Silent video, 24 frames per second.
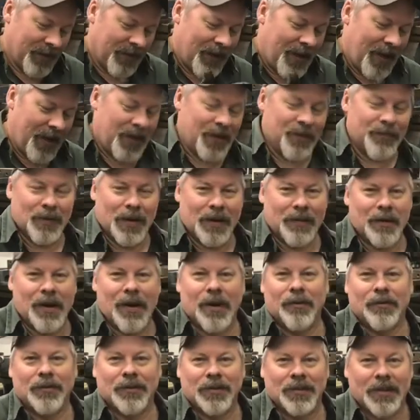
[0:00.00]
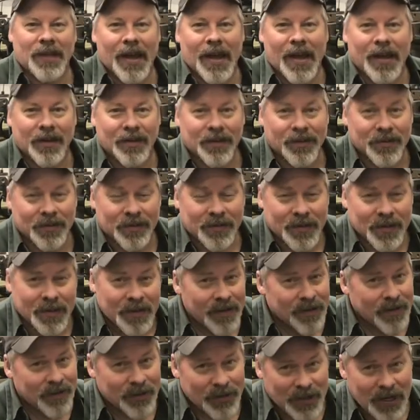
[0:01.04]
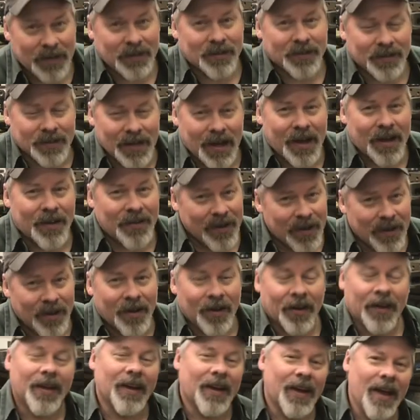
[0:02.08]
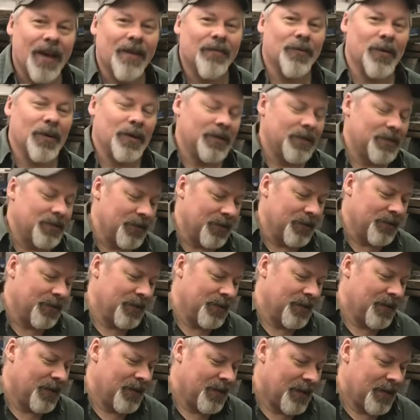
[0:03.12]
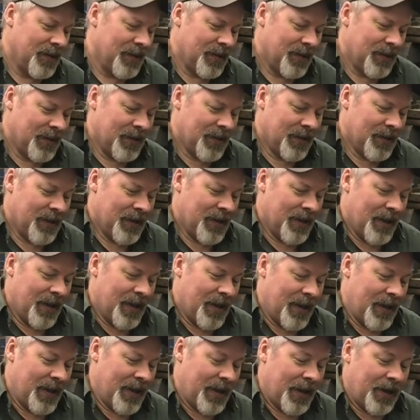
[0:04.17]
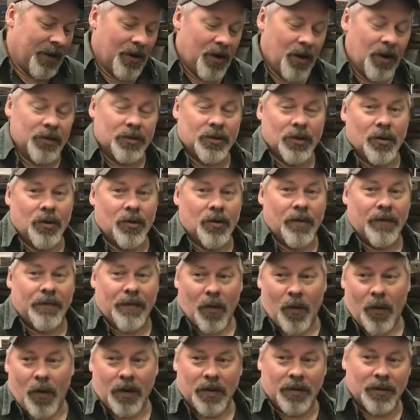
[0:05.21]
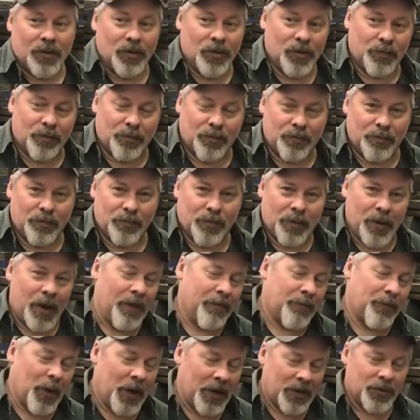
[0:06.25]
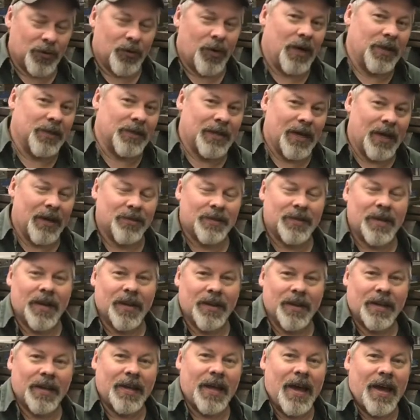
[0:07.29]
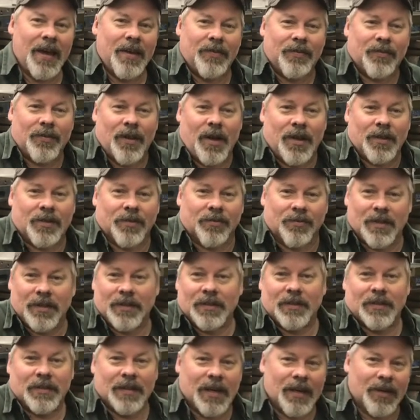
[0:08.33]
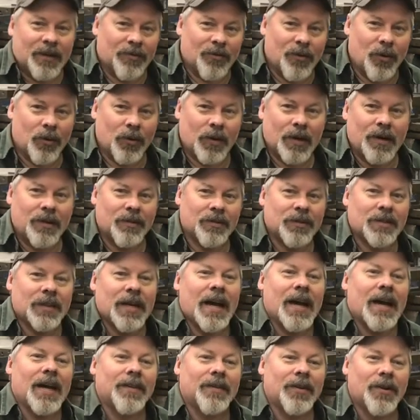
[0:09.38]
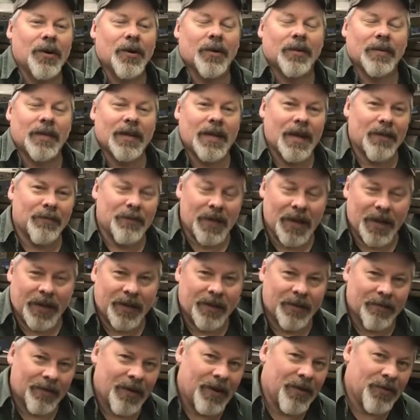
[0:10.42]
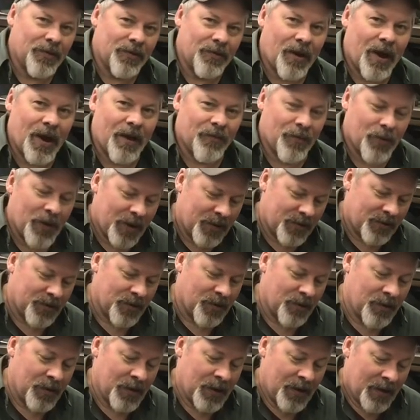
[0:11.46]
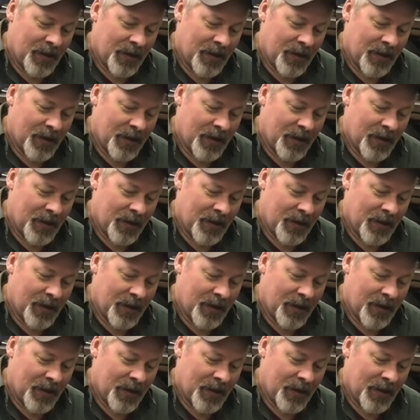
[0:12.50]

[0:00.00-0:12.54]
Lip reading: I could bring my own stand, because chances are they're not going to have one. So, and I could also, if I wanted to do pressure wash the outside of the case, lots of reasons I could roll it outside. Currently, I'm kicking around the driveway, so